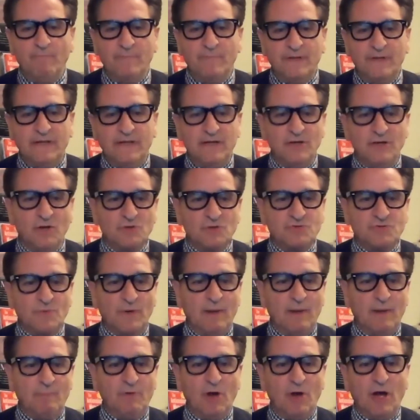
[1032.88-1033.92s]
He knows what
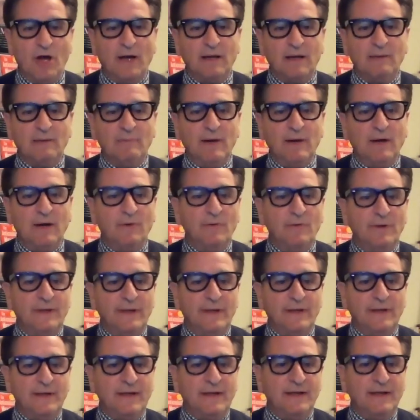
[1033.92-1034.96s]
I'm talking about.
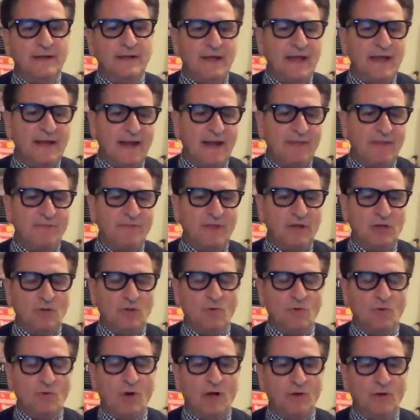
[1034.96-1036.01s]
And I think
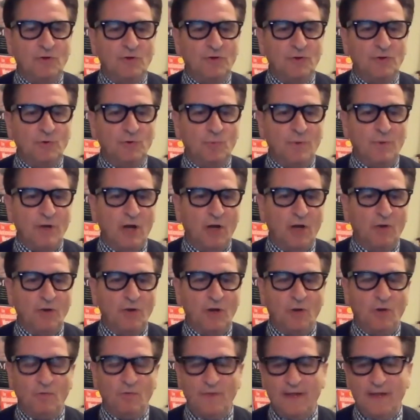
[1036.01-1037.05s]
you all do. We all
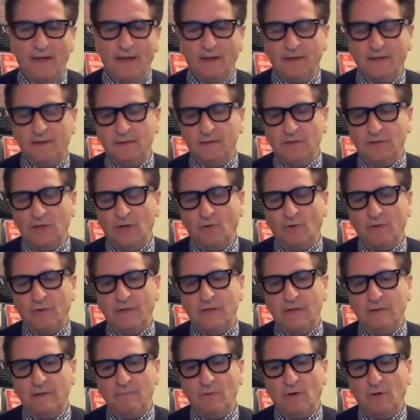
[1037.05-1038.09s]
know that, you know,
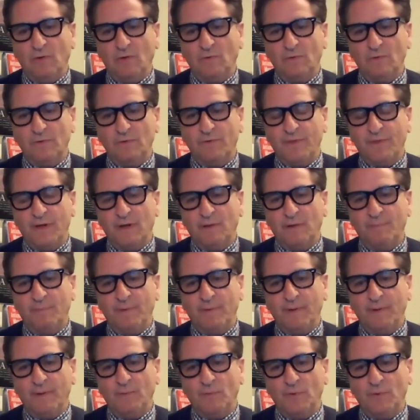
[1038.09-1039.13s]

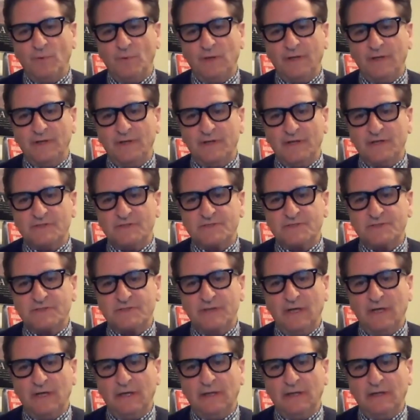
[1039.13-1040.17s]
chemotherapy really does
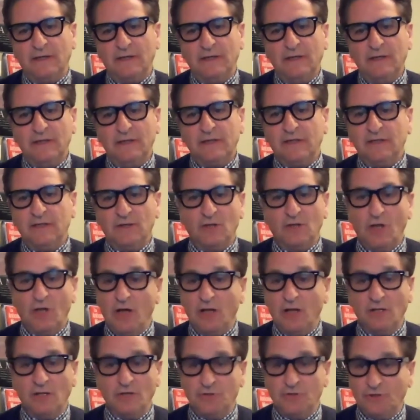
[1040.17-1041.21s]
kill
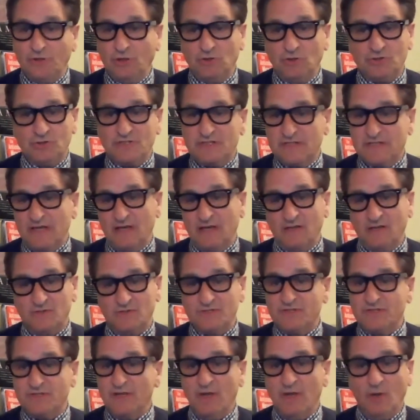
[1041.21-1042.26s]
all of the good
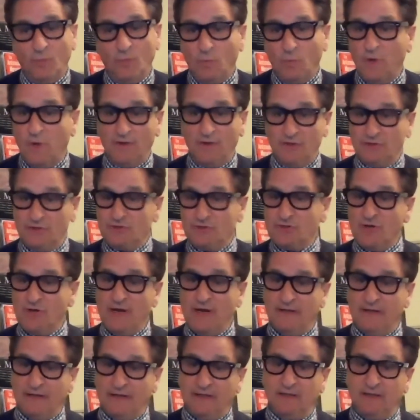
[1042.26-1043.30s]
cells while they're
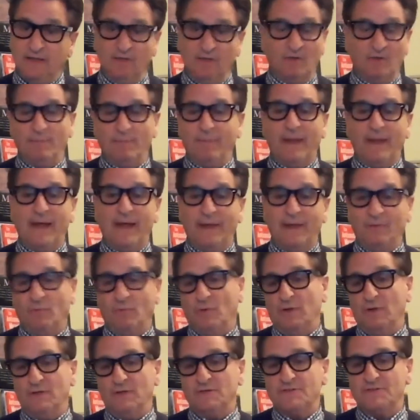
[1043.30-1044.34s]
trying to kill the bad
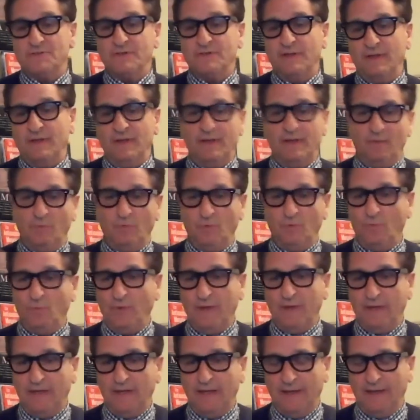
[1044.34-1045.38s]
ones. And
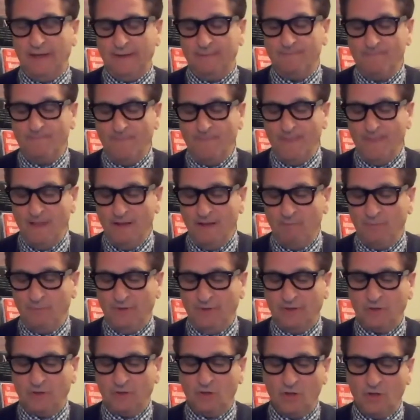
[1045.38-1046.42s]
we get it.
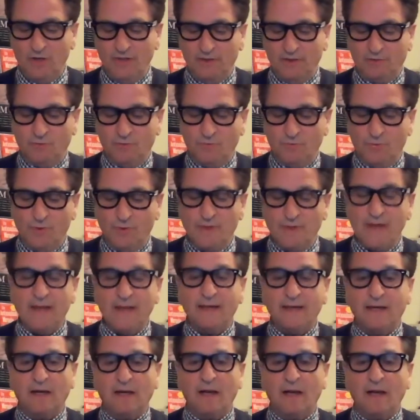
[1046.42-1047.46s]
But it
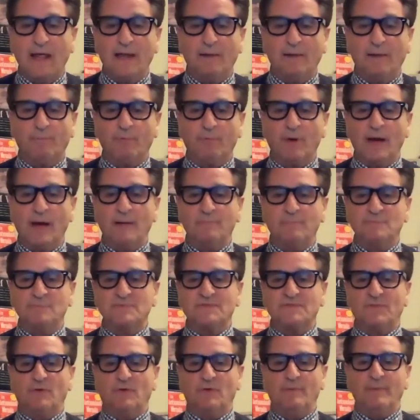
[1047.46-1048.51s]
created a lot of problems
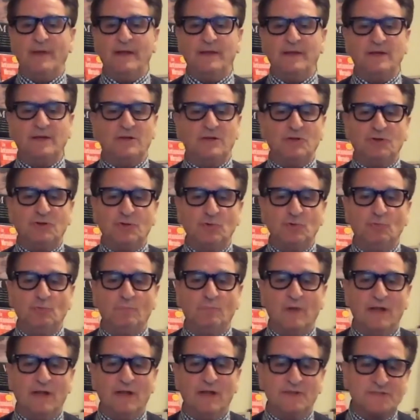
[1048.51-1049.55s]
for me. And in 2
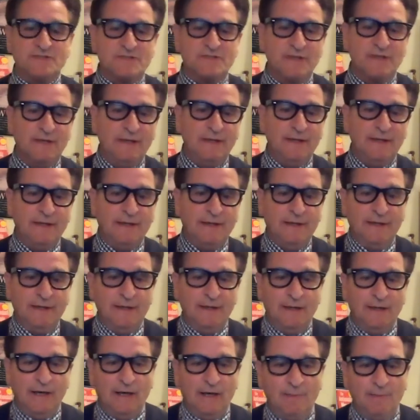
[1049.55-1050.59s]
months,
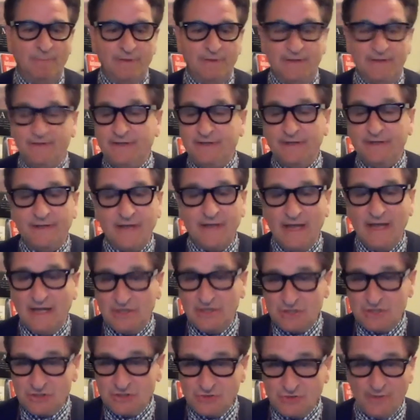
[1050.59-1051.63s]
it did not
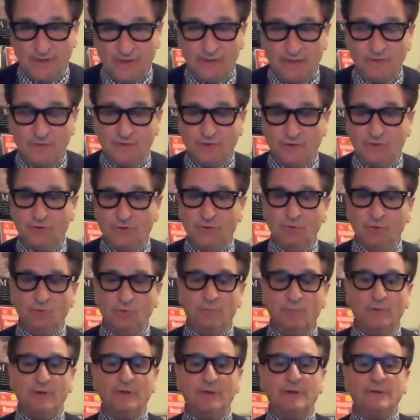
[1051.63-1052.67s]
shrink the
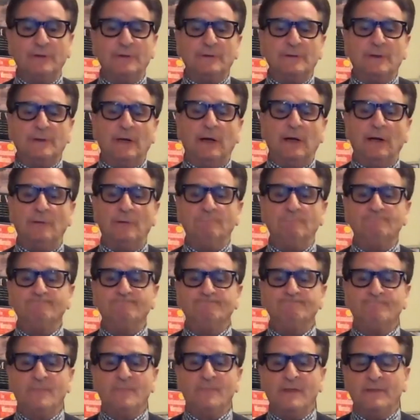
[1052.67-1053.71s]
tumor
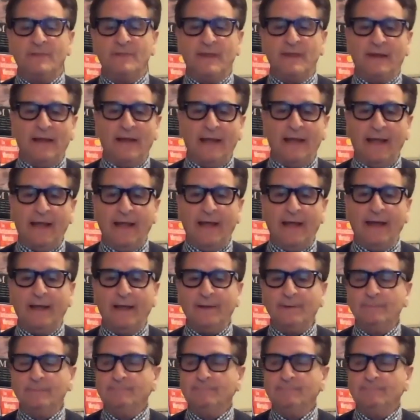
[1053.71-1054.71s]
that I had.